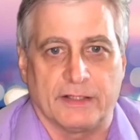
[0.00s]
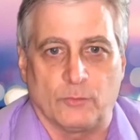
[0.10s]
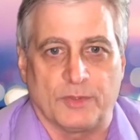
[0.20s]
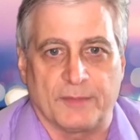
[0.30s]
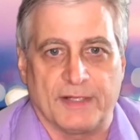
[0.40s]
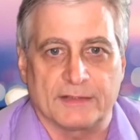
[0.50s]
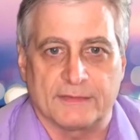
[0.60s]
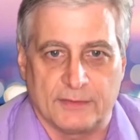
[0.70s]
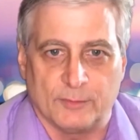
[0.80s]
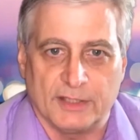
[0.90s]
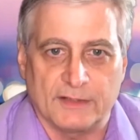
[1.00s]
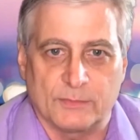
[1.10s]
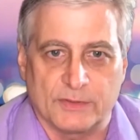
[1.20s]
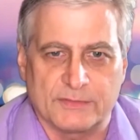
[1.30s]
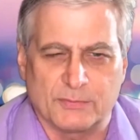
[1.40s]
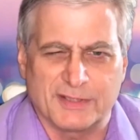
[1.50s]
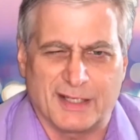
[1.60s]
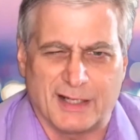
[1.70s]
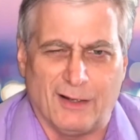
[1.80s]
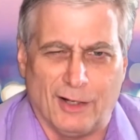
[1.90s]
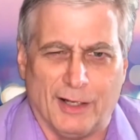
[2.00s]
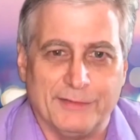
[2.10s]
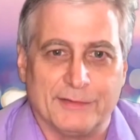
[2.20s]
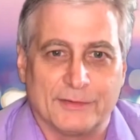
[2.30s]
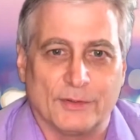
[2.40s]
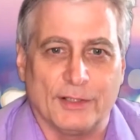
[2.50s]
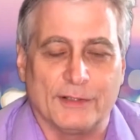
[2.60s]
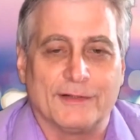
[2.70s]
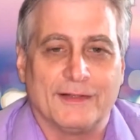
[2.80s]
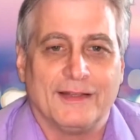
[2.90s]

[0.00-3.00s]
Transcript: everybody back to 2 minutes, which was kind of odd, right?